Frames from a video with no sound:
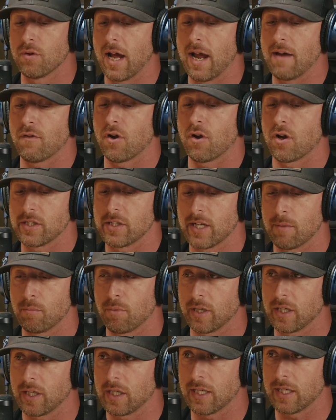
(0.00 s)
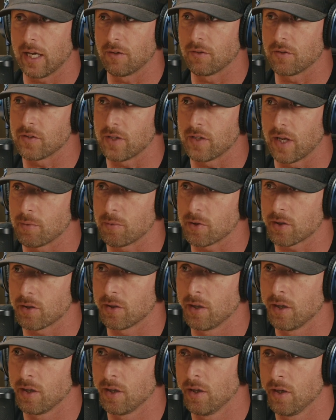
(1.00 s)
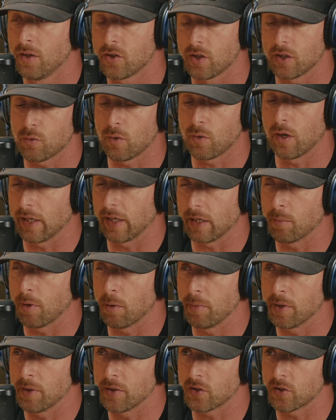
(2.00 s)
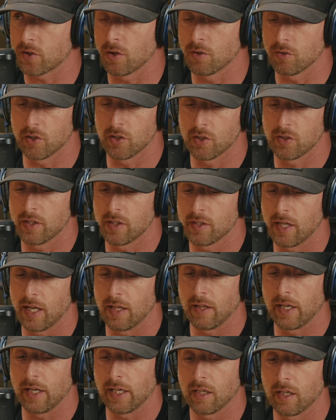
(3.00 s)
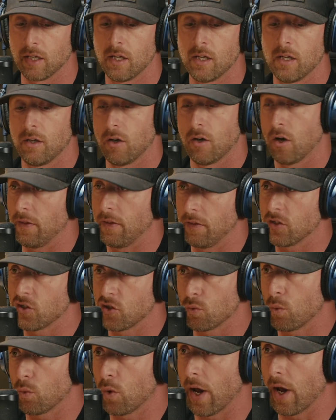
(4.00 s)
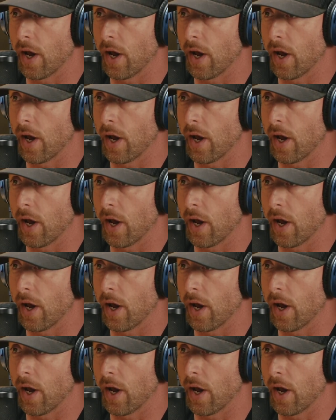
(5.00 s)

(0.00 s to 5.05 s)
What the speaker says: have a hard time breaking down the steps. So that's what I like about business coaches is that like, all right, this is what I